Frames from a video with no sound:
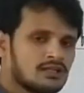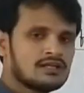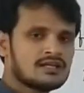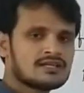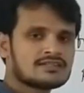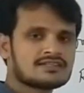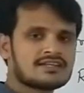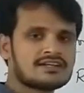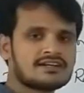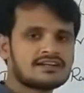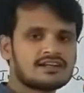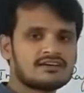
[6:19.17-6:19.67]

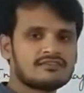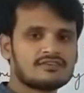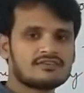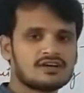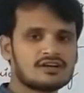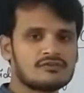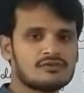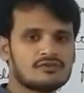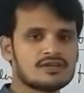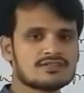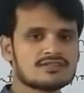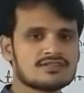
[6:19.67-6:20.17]
center of
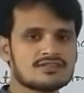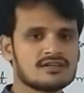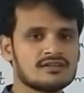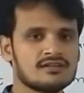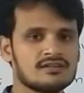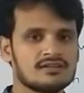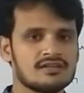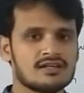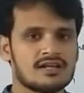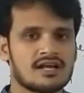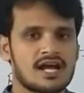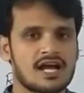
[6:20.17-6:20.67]
curvature,
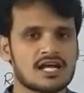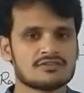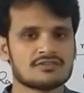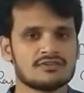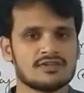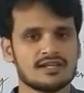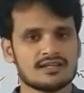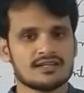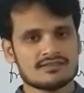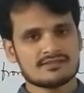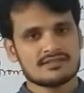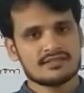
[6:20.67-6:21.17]
as well
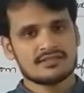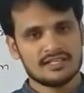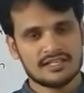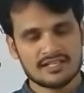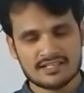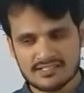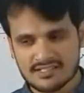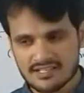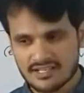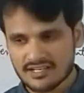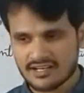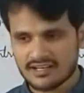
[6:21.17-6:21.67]
as
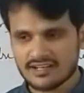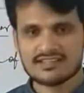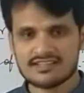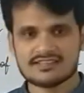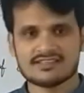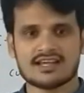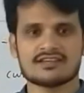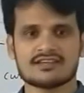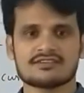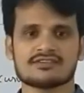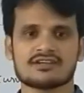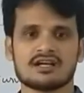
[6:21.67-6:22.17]
instant ray is
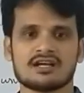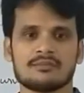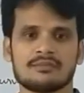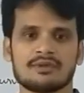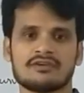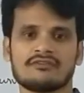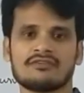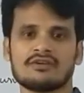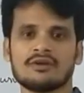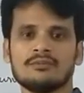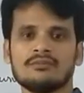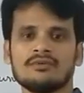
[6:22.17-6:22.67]
also coming
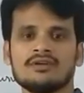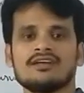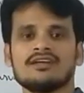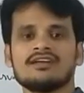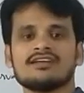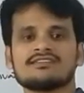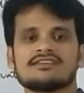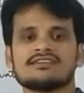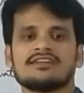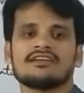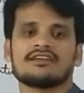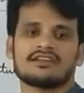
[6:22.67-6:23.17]
from
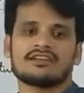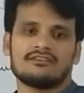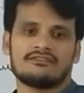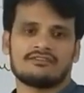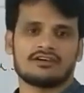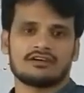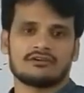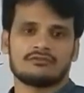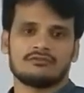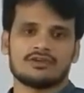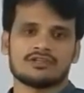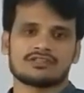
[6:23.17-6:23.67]
center of
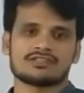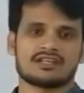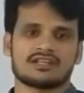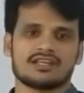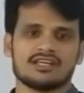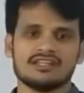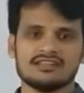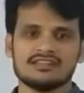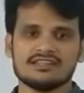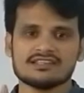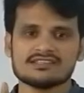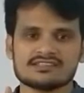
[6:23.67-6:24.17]
curvature.
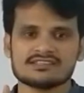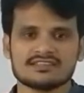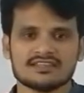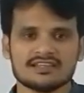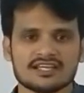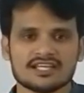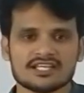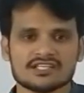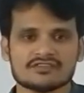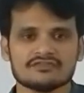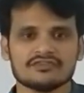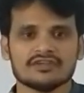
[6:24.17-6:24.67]
In this
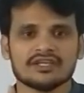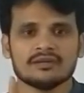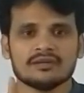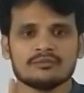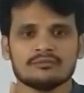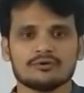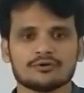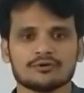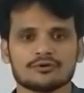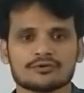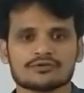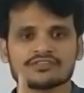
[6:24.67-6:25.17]
case, we are
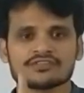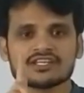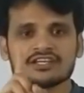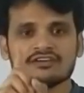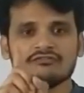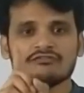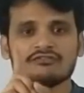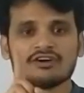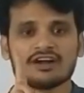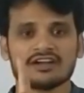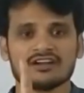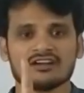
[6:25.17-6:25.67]
able to see
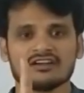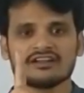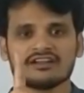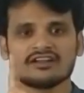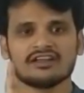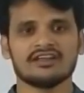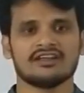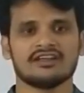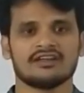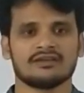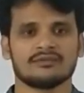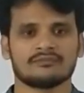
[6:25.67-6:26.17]
one
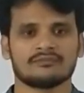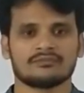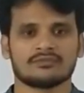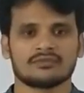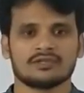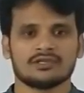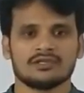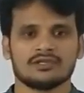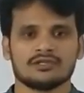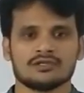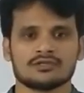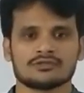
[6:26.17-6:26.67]
ray.
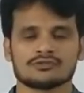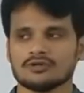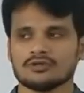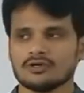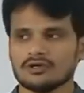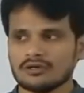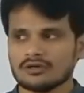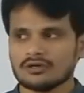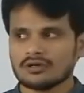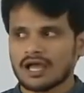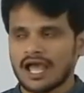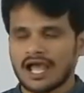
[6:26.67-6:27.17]

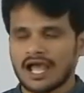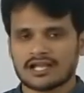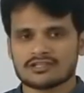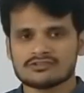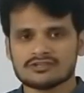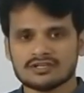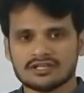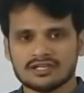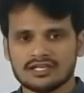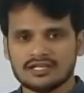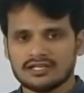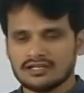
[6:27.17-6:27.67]
So
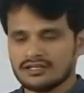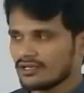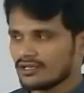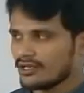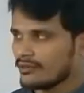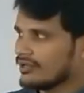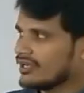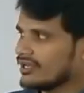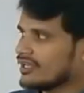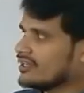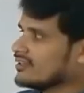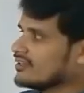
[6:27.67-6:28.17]
actually in
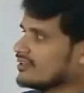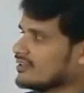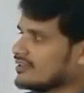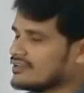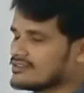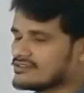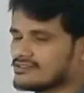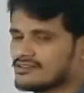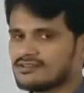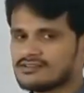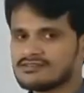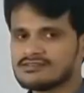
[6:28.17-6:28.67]
remaining
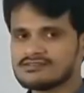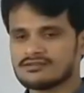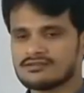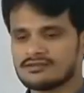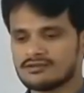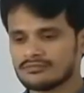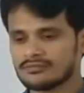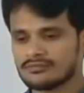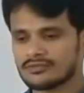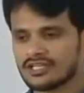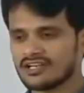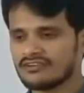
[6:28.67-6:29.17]
cases,
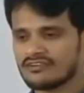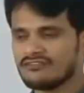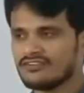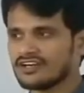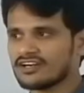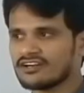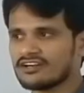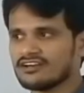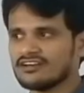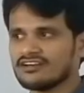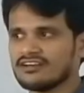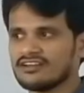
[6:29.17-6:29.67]

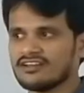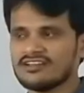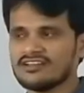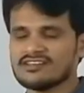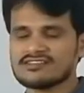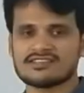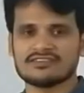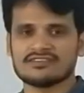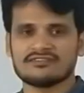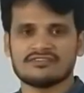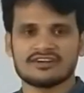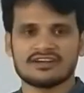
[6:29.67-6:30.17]
reflected ray is
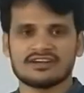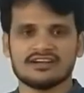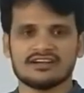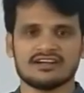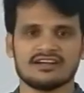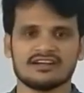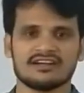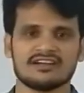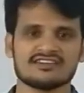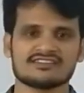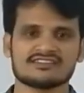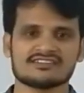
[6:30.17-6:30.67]
different and
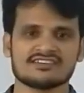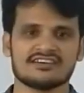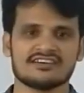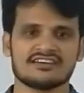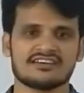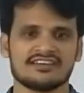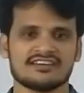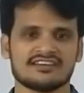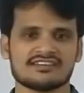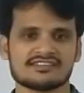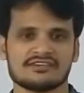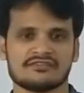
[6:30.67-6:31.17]
instant
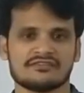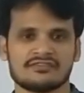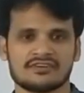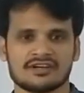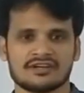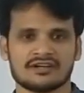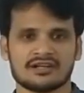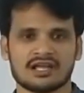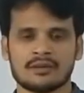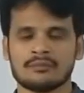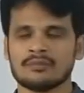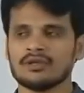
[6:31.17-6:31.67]
ray is
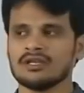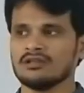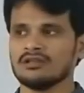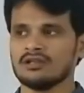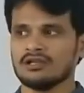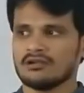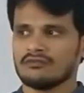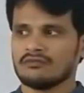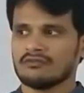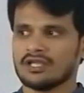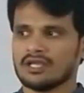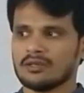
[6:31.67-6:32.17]
different. I
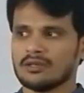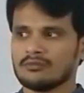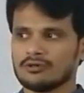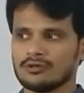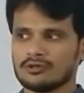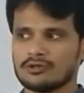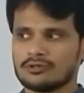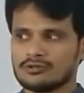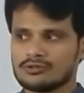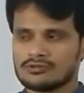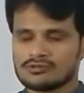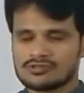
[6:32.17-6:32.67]
mean, we are able
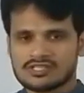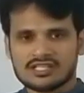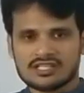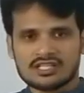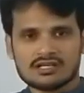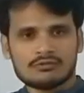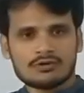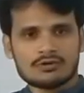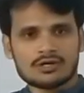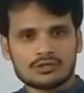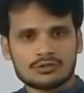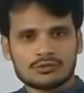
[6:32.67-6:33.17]
to see the
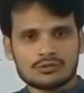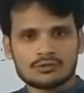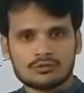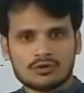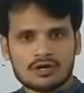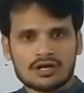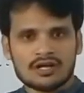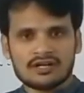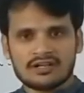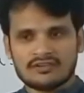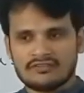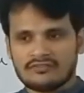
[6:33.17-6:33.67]
what two
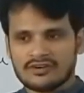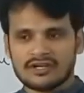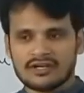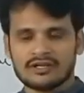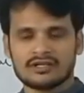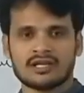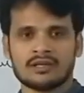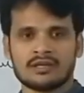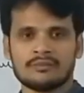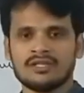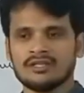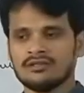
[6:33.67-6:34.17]
are different.
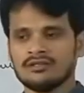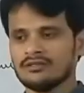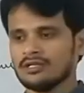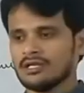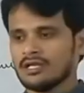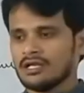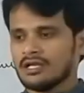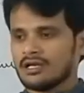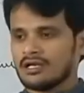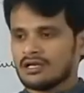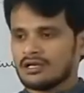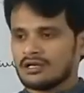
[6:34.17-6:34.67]
I mean,